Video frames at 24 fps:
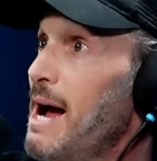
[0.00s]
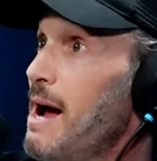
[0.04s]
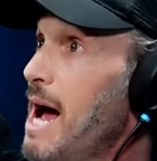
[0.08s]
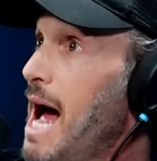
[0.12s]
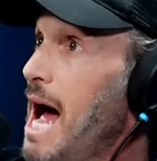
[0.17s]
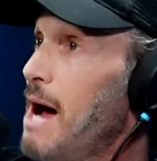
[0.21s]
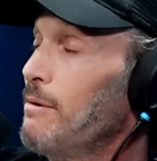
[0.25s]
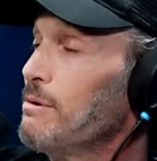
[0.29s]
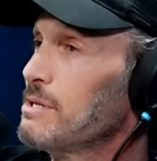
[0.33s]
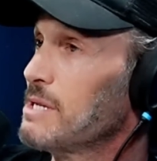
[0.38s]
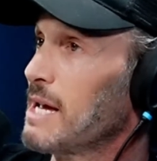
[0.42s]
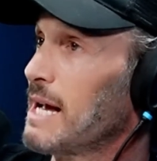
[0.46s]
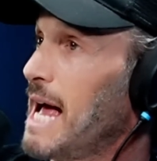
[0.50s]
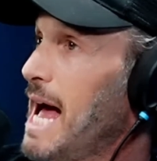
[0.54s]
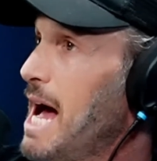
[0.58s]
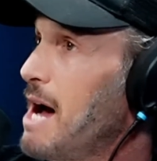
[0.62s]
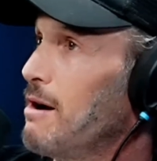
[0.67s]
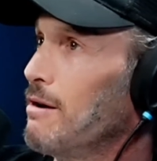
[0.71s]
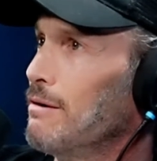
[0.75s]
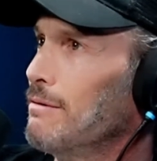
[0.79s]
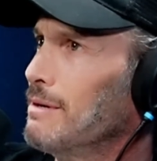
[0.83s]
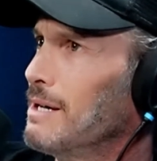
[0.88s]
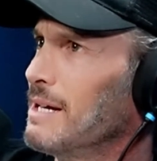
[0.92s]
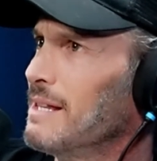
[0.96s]
was like,
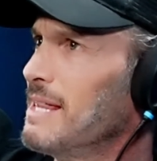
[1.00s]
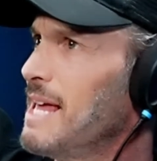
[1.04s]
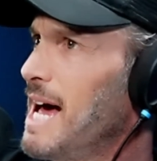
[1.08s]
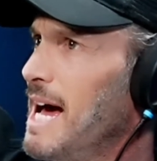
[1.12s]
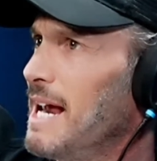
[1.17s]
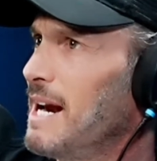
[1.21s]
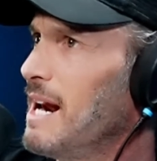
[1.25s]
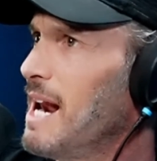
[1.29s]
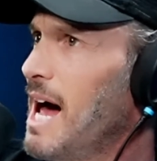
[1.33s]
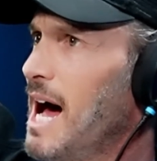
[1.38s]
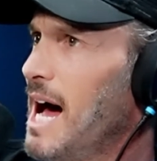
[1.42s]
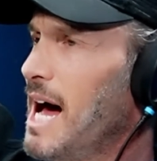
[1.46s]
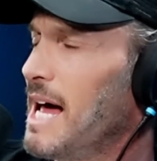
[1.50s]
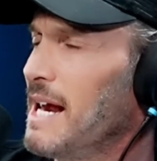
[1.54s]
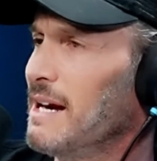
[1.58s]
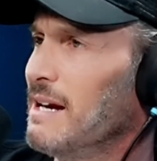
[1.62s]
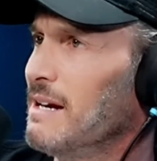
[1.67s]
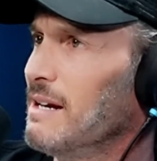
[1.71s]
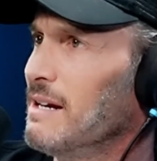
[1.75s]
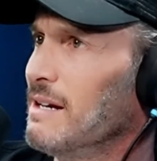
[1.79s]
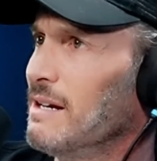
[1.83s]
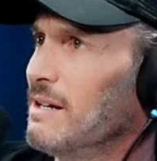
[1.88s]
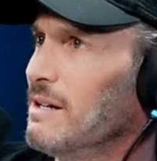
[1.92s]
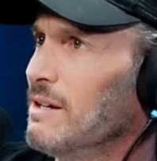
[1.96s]
how can that not
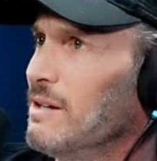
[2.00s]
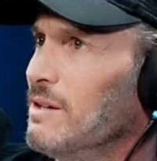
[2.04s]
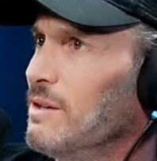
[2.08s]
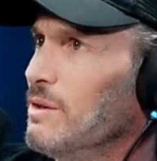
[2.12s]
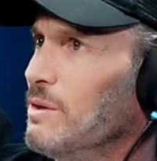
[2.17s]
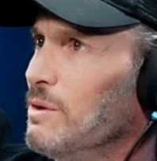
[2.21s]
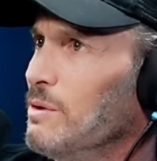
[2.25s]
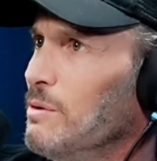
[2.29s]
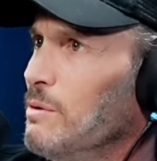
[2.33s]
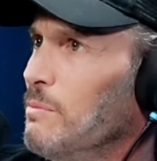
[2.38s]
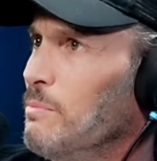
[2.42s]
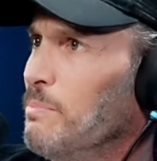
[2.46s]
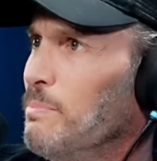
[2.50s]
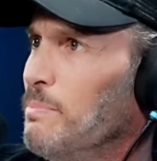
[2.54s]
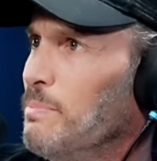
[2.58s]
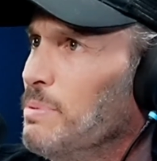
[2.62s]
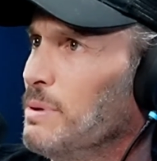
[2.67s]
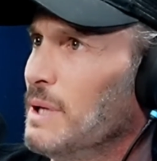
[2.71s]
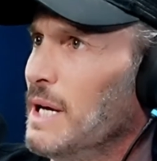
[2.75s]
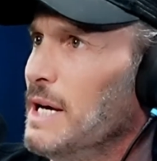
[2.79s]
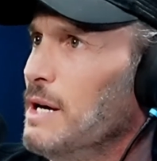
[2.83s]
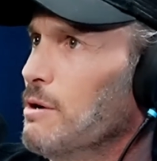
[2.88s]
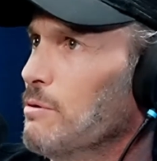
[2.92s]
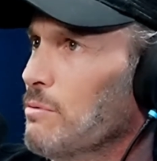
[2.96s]

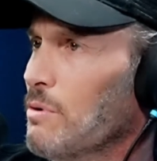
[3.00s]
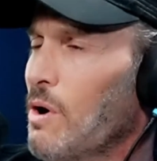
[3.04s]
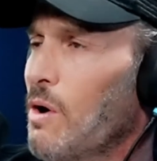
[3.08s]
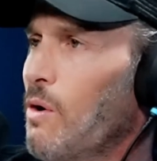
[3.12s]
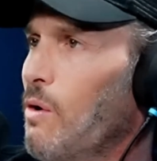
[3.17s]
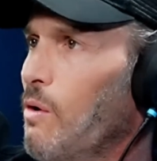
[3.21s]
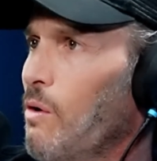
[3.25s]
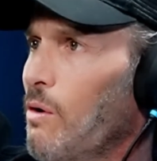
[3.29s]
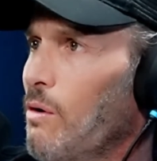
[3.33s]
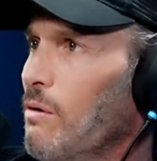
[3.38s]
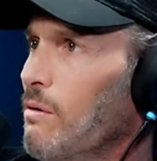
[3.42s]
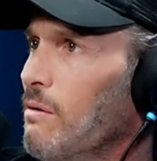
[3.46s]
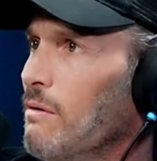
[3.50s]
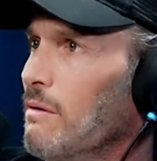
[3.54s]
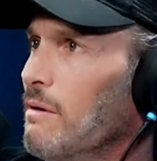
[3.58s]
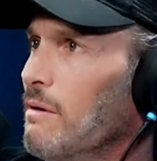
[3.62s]
play a role?